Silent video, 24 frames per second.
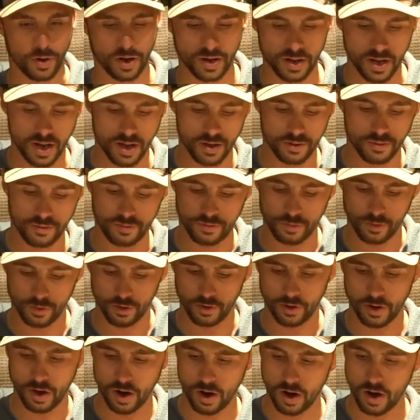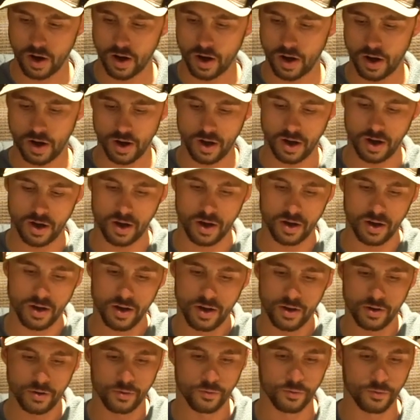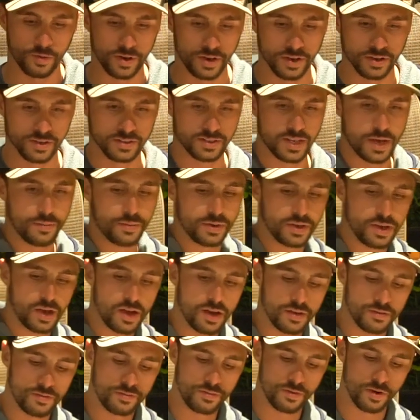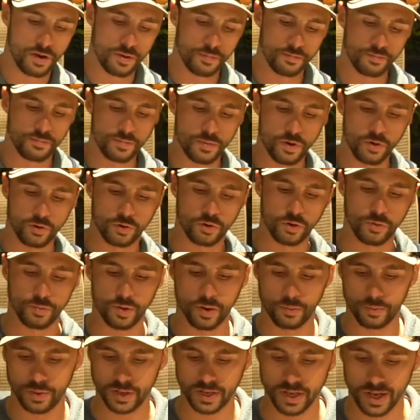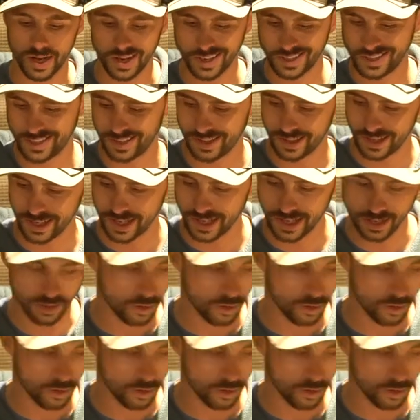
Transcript: right now for our reels that we got from Okuma. We got the